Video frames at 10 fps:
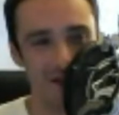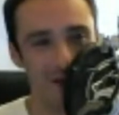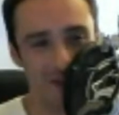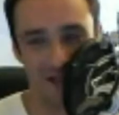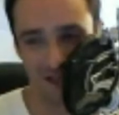
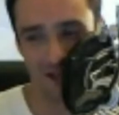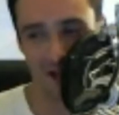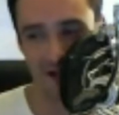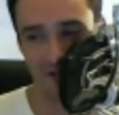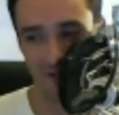up getting
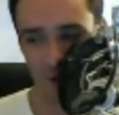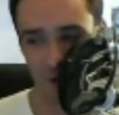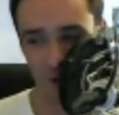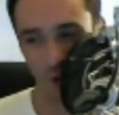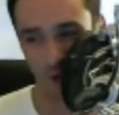like the
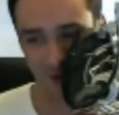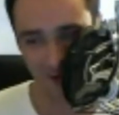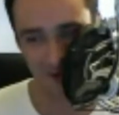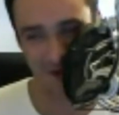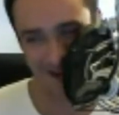old
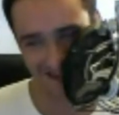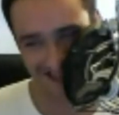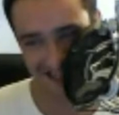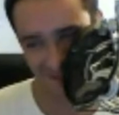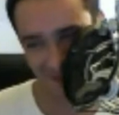Moto
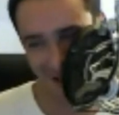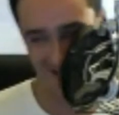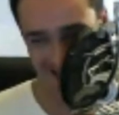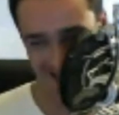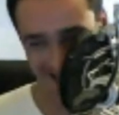X's by
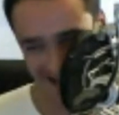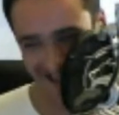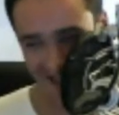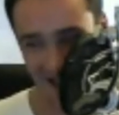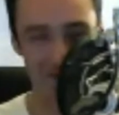
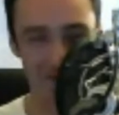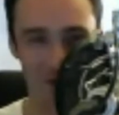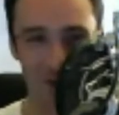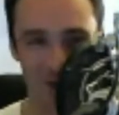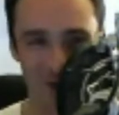mistake? Like
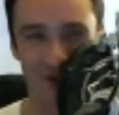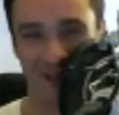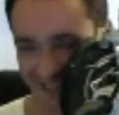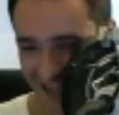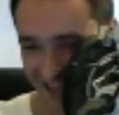
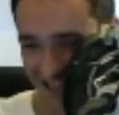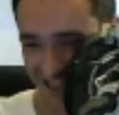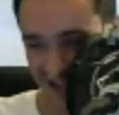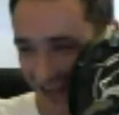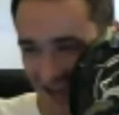Motorola just
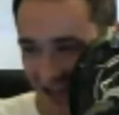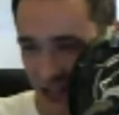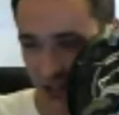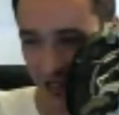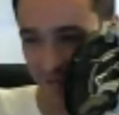
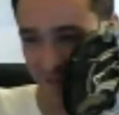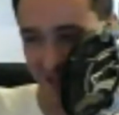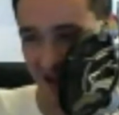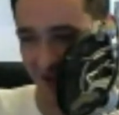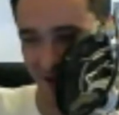shipped
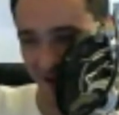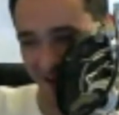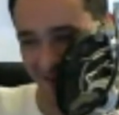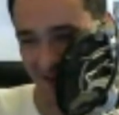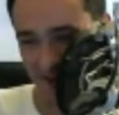out
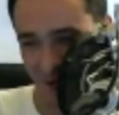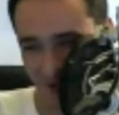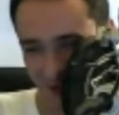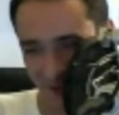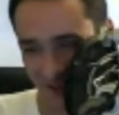all of the
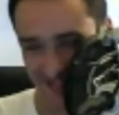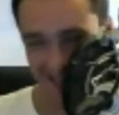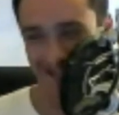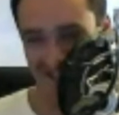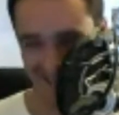old ones
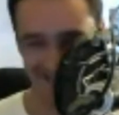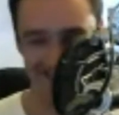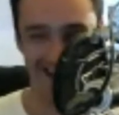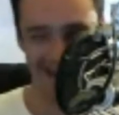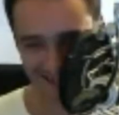that they
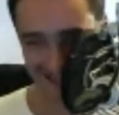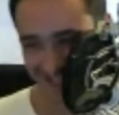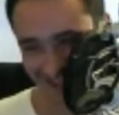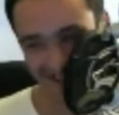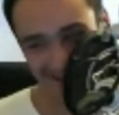still had in
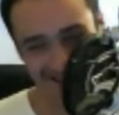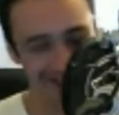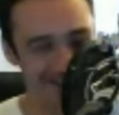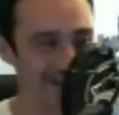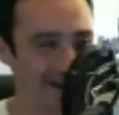stock
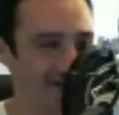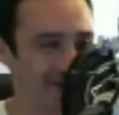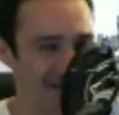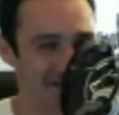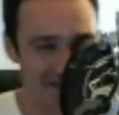instead
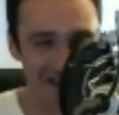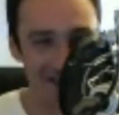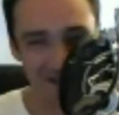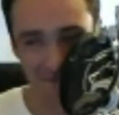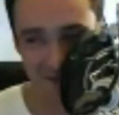of actually
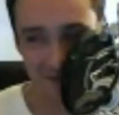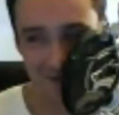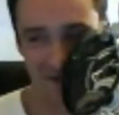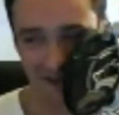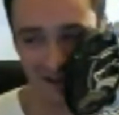getting
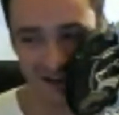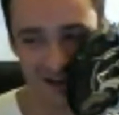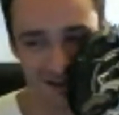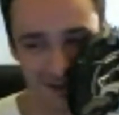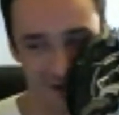people their
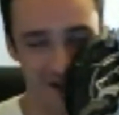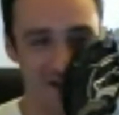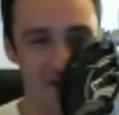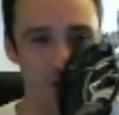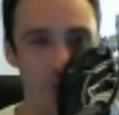
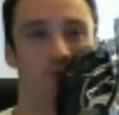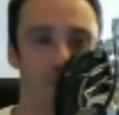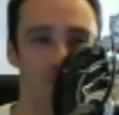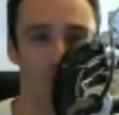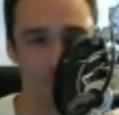nice
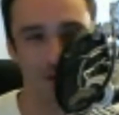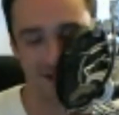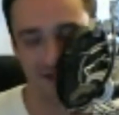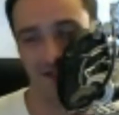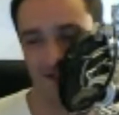new Moto
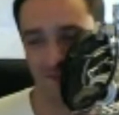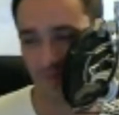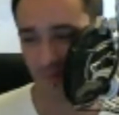X's.